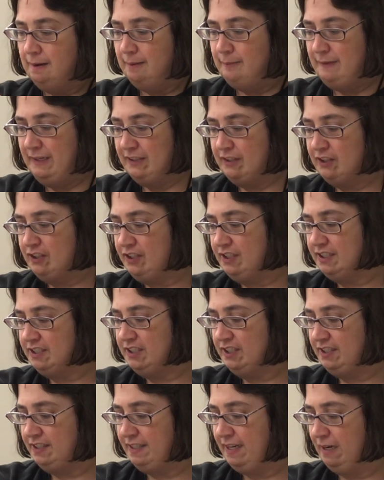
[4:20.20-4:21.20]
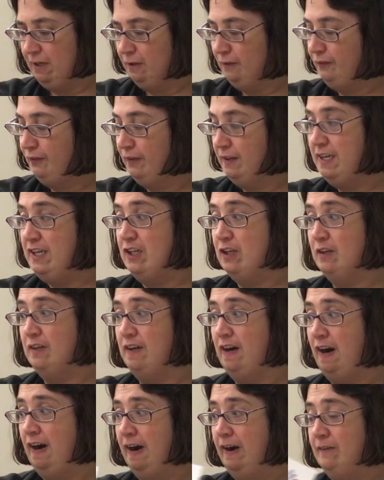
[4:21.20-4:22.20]
Midge just stared, for he
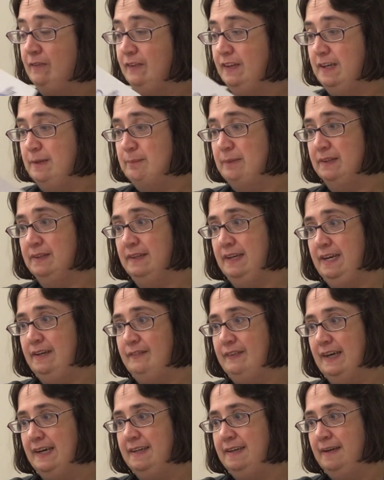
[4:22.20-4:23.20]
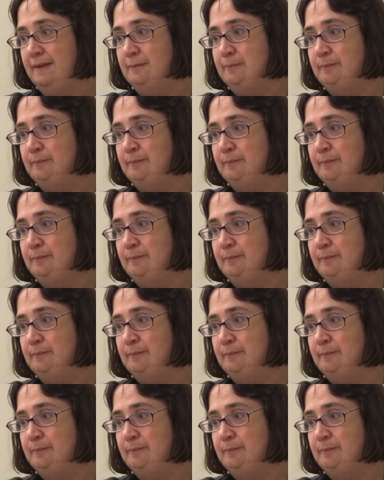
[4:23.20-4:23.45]
could hardly believe it.